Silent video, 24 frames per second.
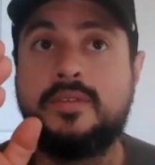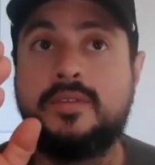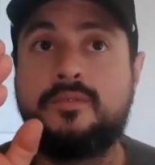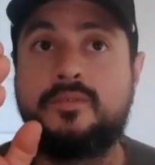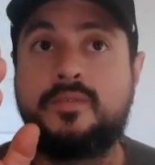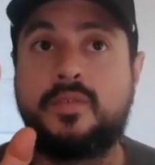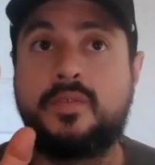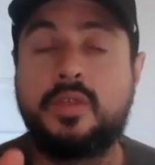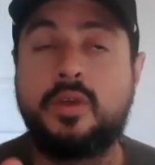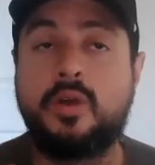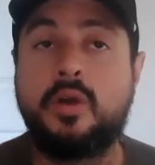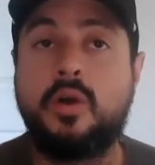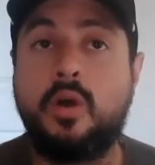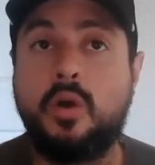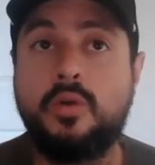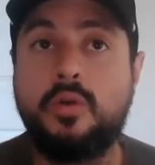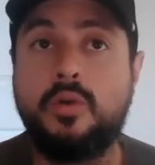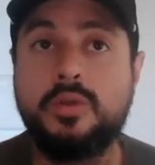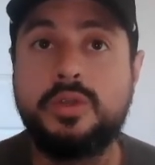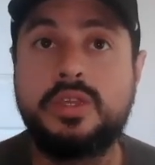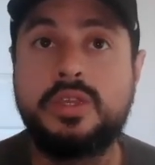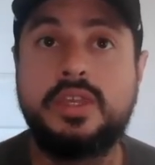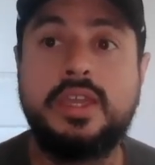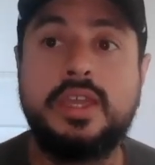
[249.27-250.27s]
For the
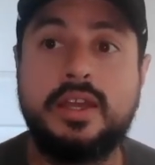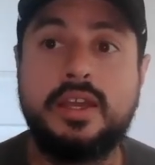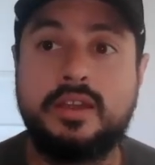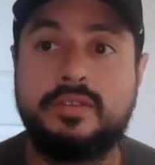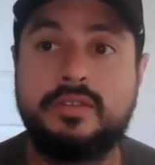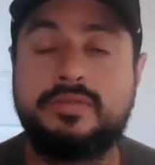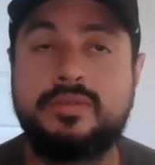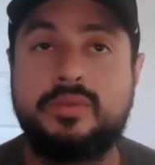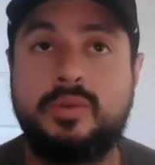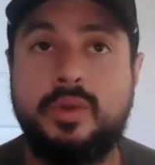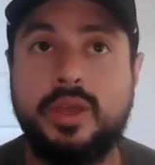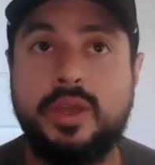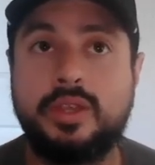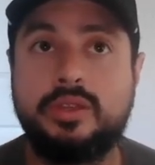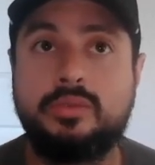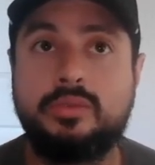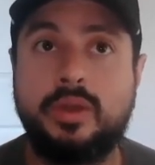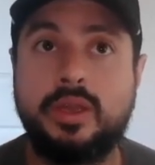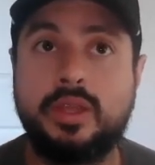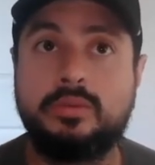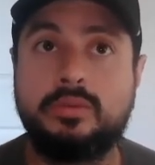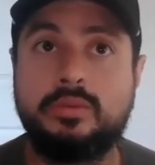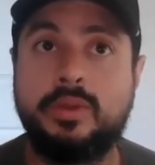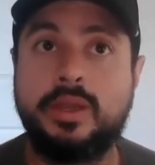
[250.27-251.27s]
whole year of
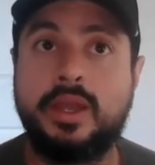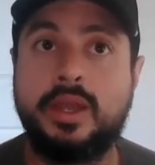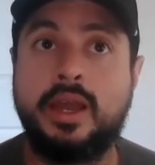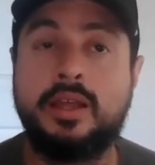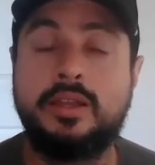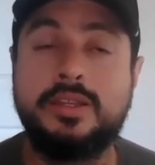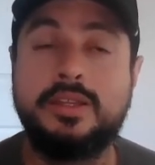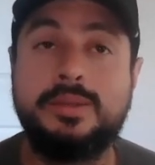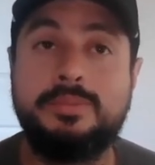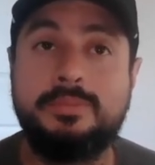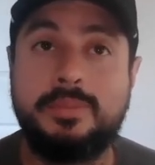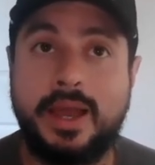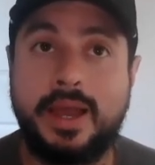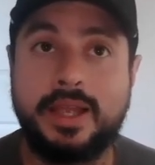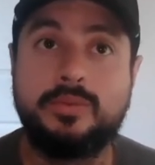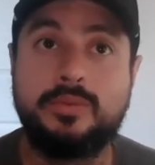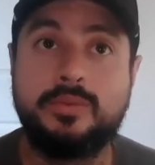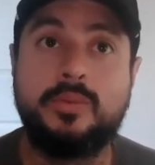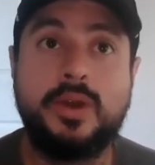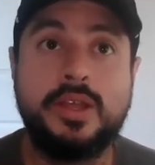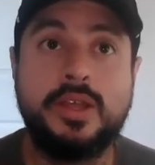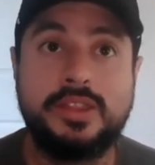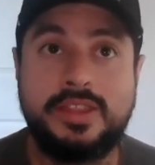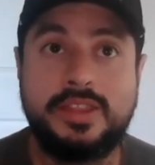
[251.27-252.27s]
2023, I only
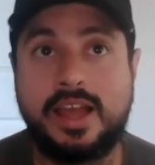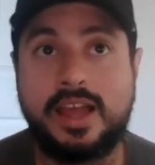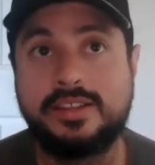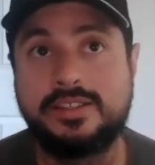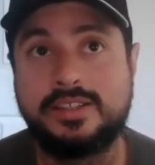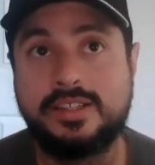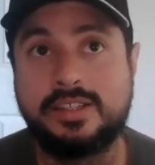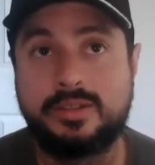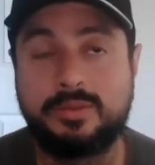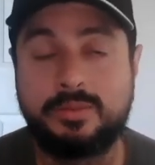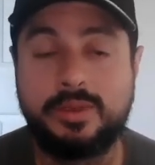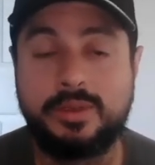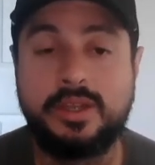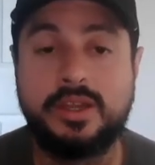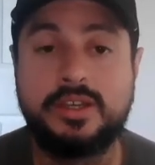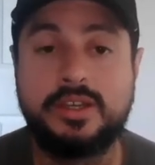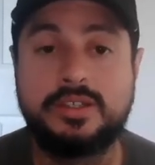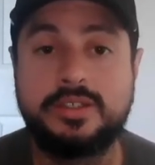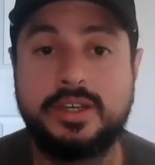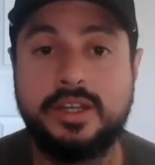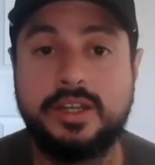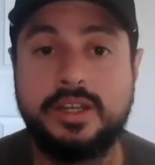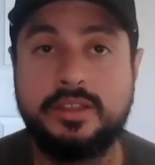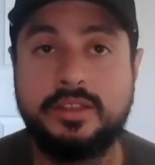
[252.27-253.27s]
mined
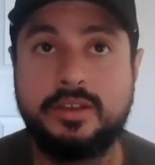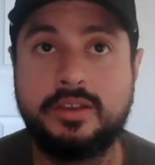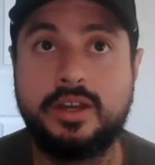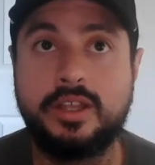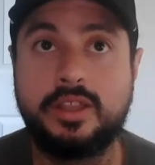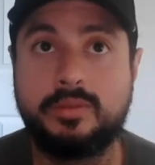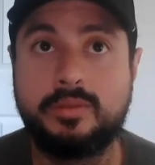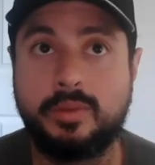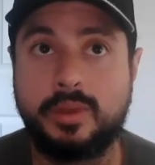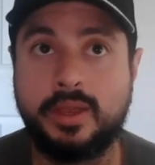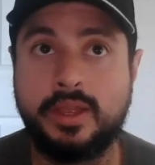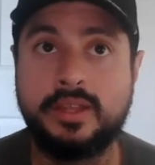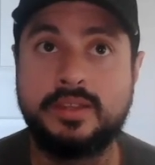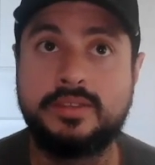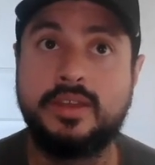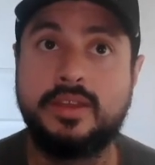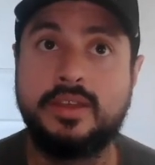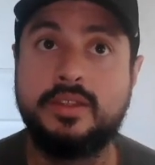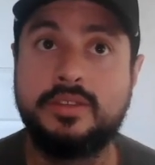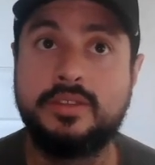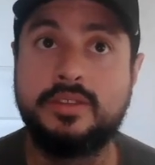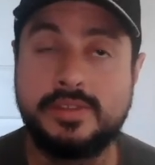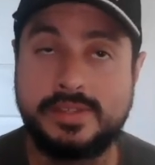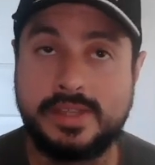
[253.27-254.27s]
1,333
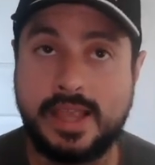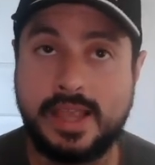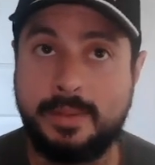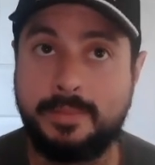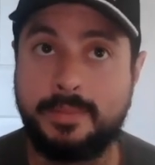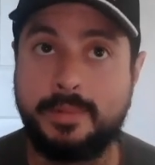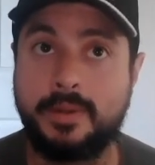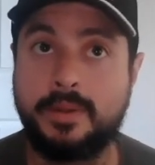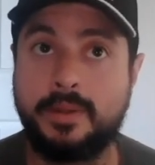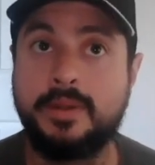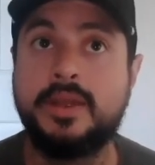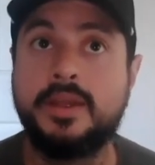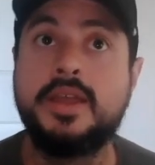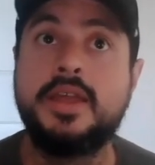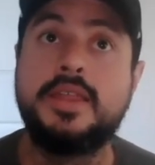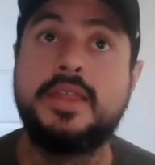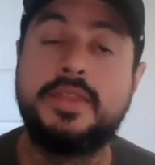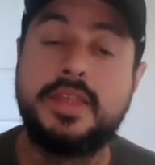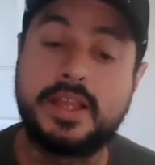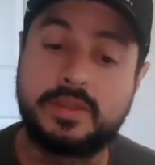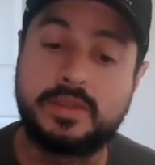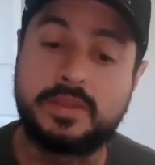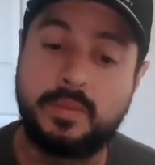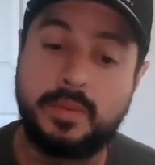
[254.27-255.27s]
until December.
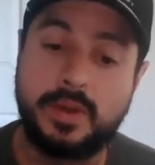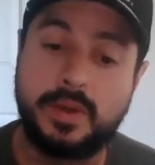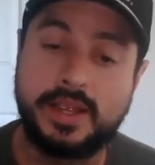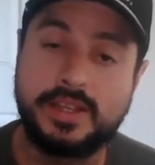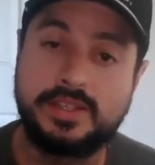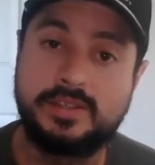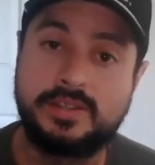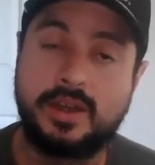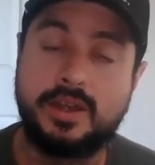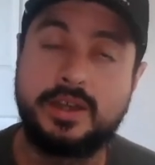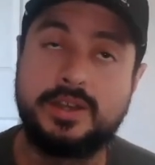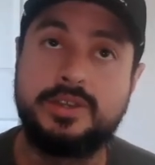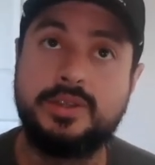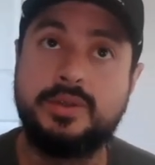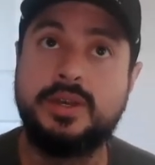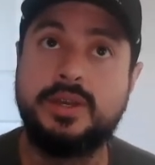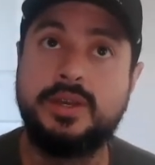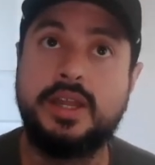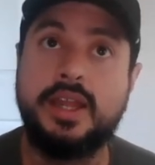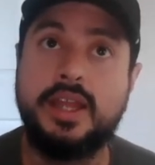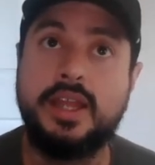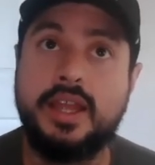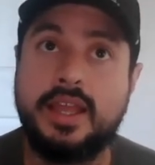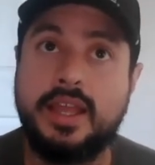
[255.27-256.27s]
That's when I started doing
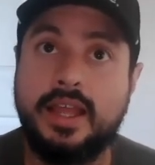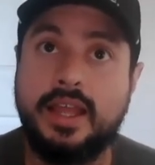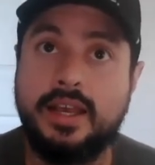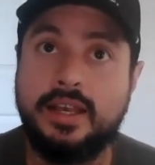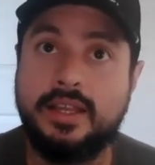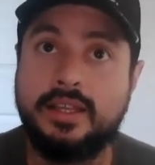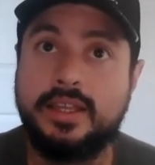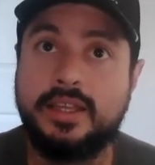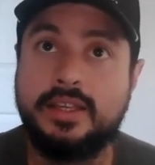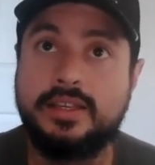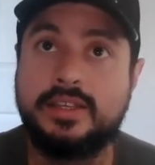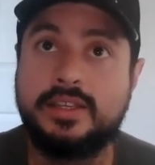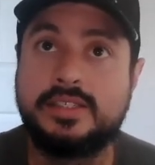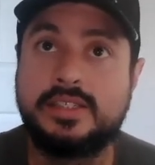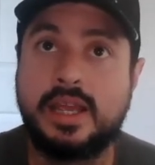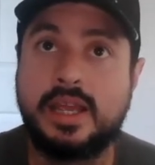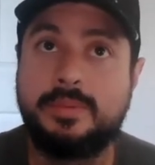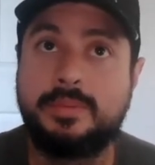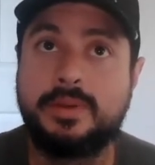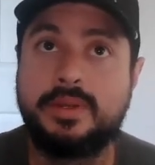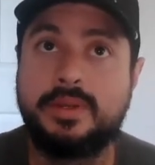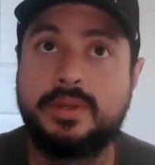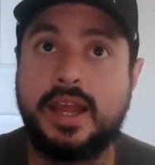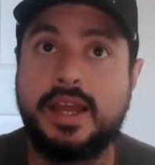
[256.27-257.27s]
it. And look at
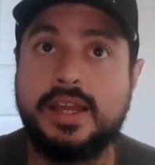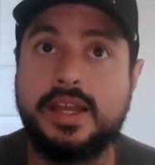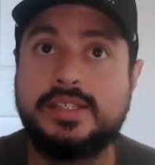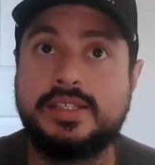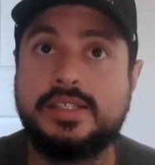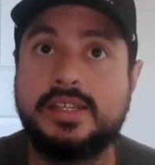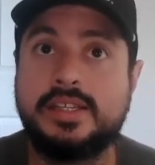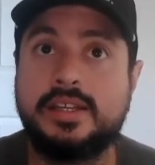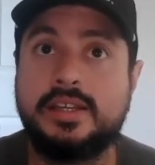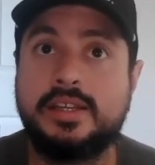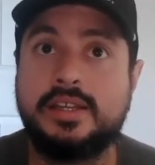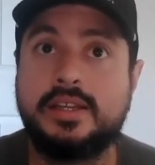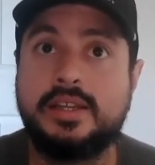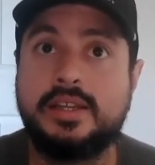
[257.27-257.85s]
December, guys.